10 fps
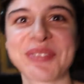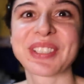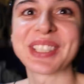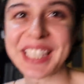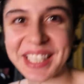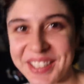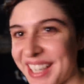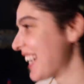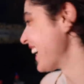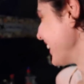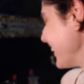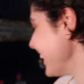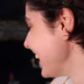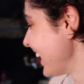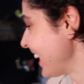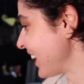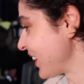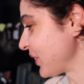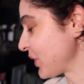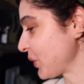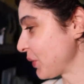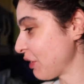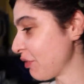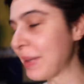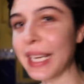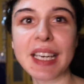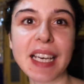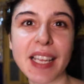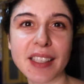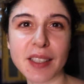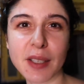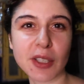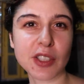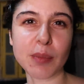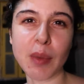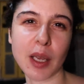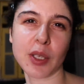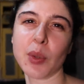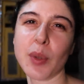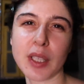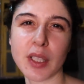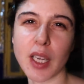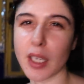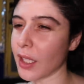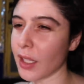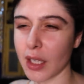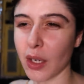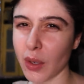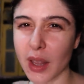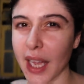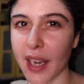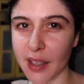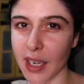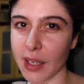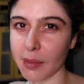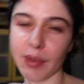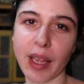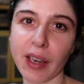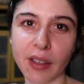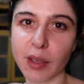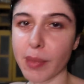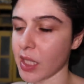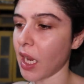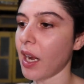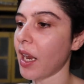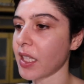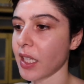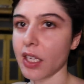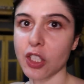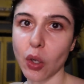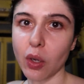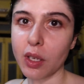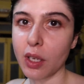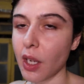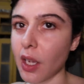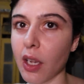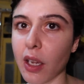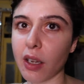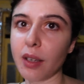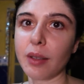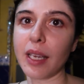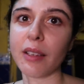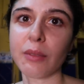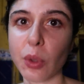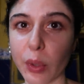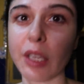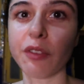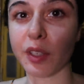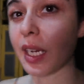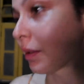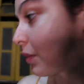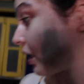I'm cooking right now. Uh, so we've made like the tomato and the onion and all that, like, and the masalas, and it's all uh, like cooking for ten